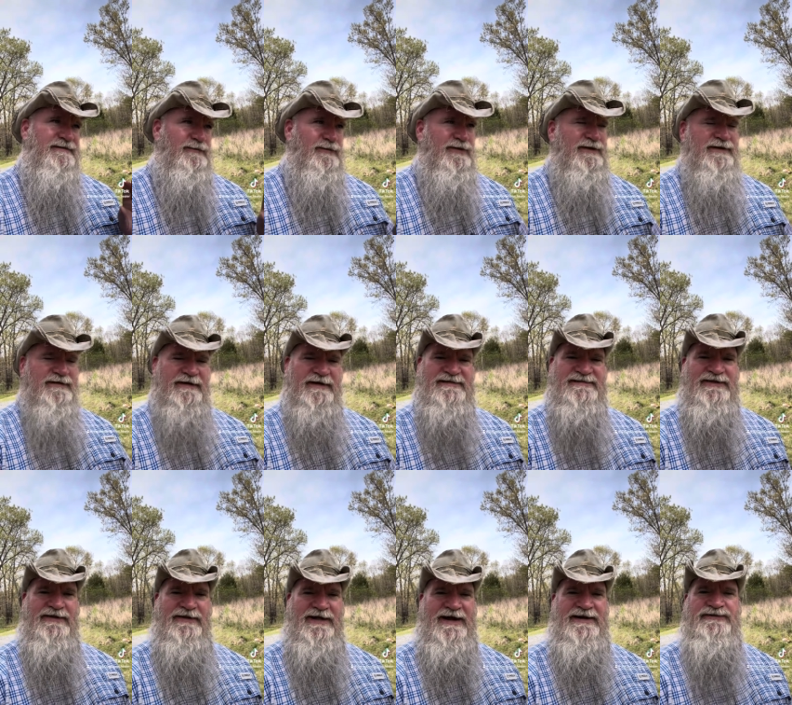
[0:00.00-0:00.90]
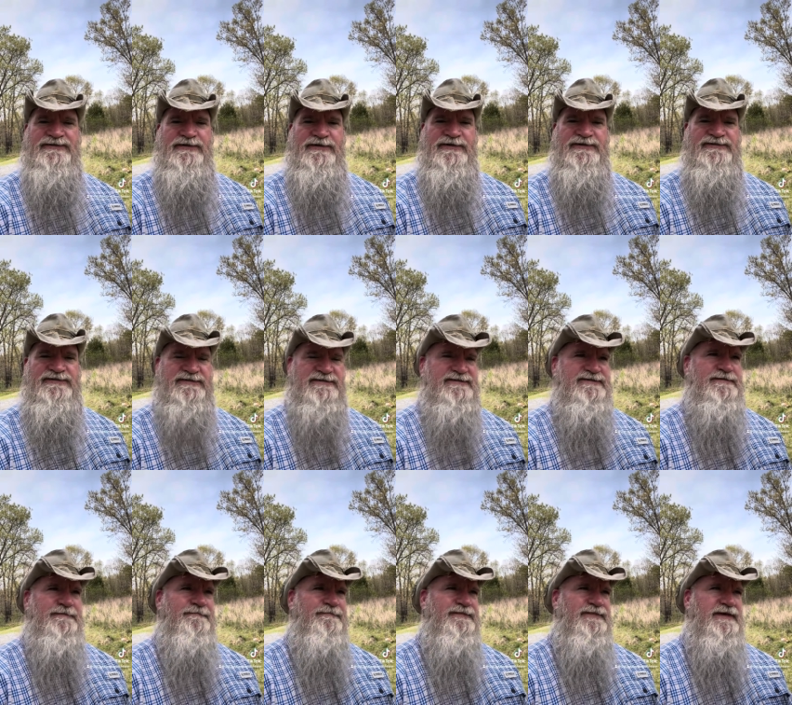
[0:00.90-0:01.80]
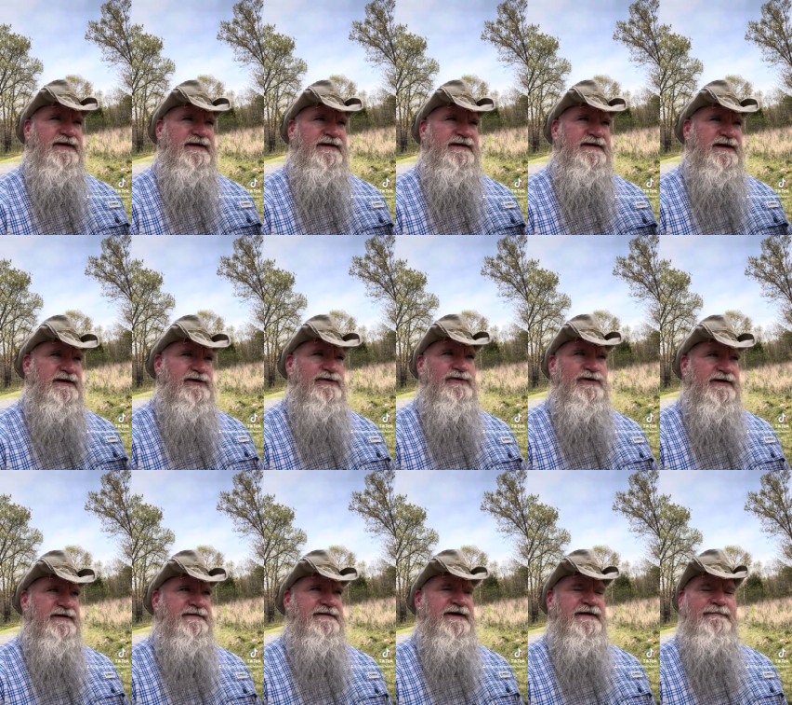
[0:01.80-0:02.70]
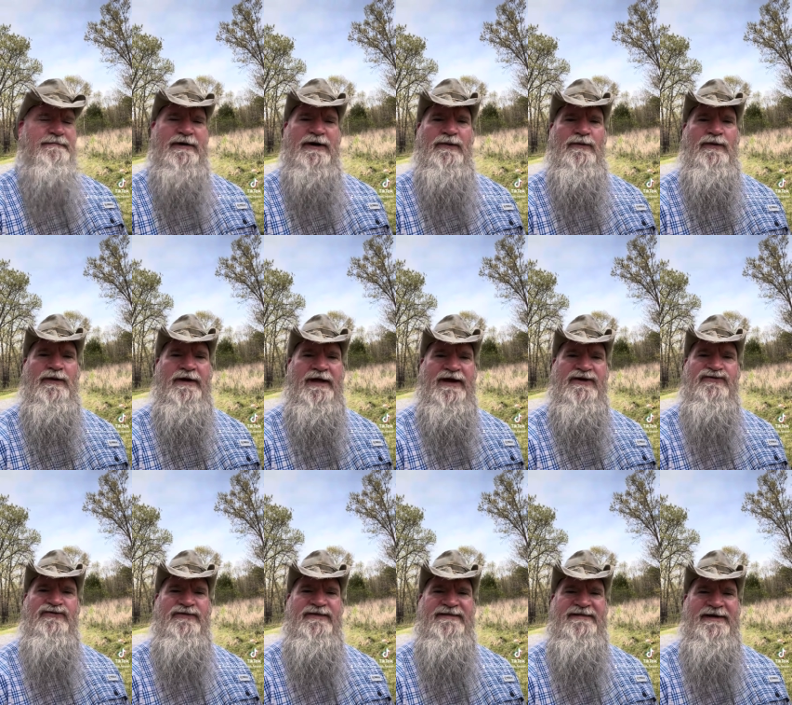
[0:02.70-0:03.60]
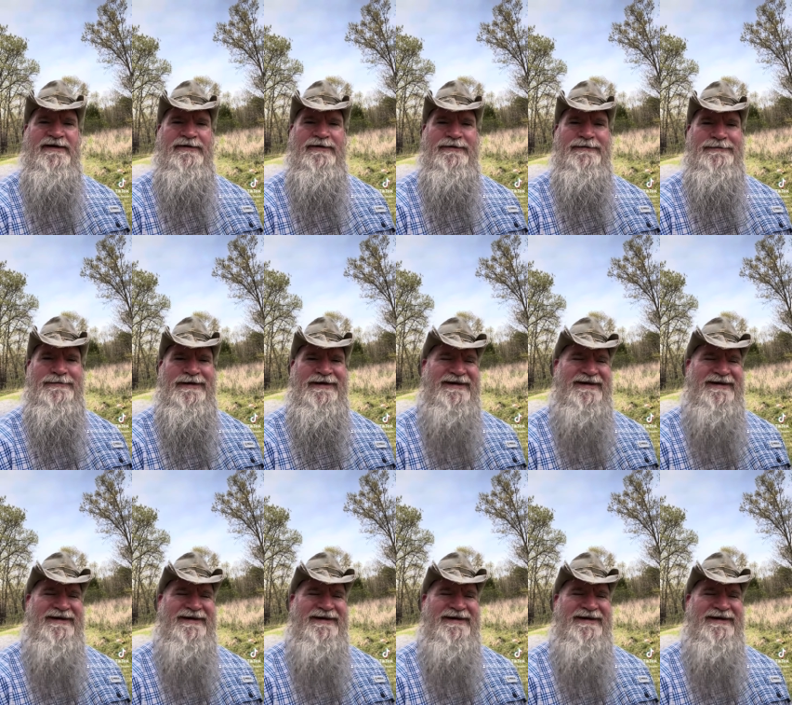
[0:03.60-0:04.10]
One of the things I'll ask her is this, can you look at that marijuana actually tell it,